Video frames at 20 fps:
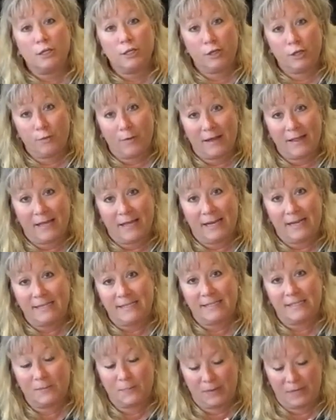You know why that
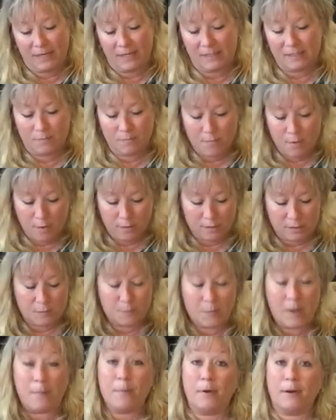is? Is because
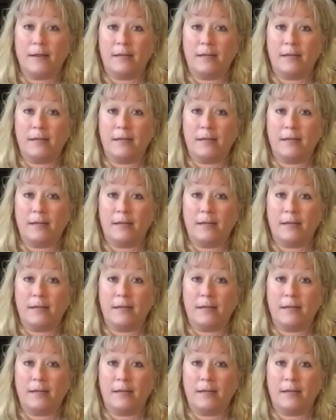most pepper